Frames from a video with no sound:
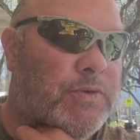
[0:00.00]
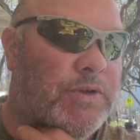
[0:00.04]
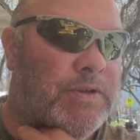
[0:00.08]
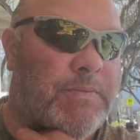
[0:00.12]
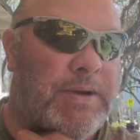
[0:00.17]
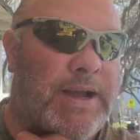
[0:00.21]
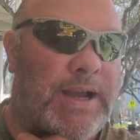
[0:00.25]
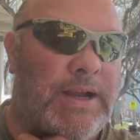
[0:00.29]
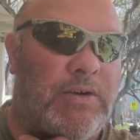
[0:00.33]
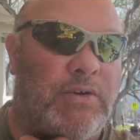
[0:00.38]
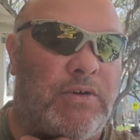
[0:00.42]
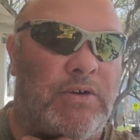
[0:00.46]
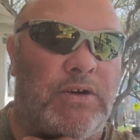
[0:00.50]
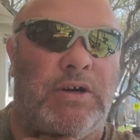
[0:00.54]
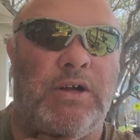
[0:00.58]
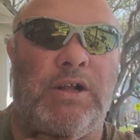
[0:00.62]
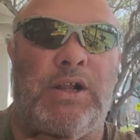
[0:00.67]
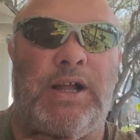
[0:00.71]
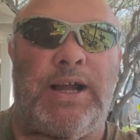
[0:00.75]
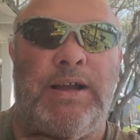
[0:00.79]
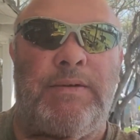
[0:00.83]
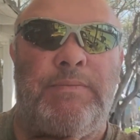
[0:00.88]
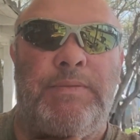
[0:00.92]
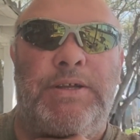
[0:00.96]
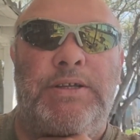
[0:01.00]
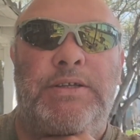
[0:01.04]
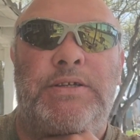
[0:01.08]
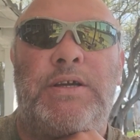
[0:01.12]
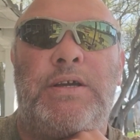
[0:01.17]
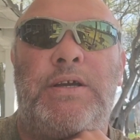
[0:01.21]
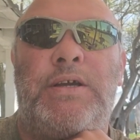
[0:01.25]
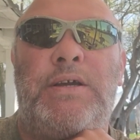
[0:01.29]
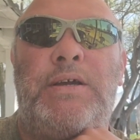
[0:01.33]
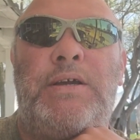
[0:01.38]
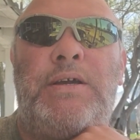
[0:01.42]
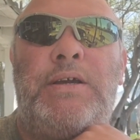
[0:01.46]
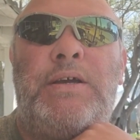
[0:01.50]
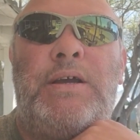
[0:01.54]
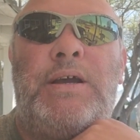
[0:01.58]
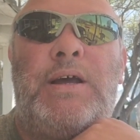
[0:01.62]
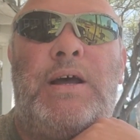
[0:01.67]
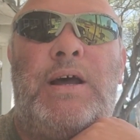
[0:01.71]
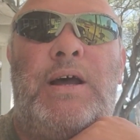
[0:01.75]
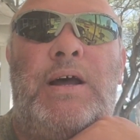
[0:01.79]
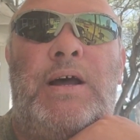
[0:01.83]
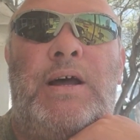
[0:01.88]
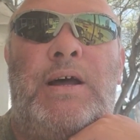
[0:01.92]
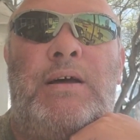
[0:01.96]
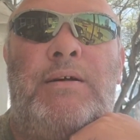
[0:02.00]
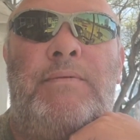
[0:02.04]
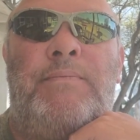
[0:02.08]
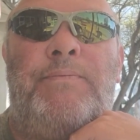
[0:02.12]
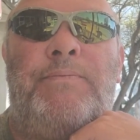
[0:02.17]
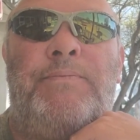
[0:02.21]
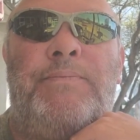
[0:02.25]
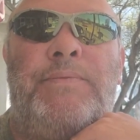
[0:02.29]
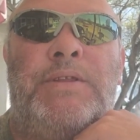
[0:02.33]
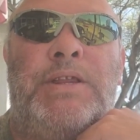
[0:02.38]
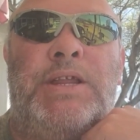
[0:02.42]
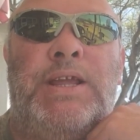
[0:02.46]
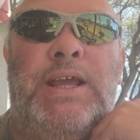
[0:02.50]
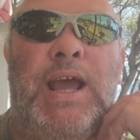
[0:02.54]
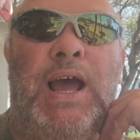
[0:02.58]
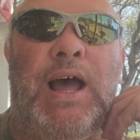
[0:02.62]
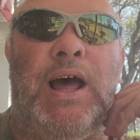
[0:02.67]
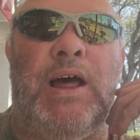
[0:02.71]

with microclimate. The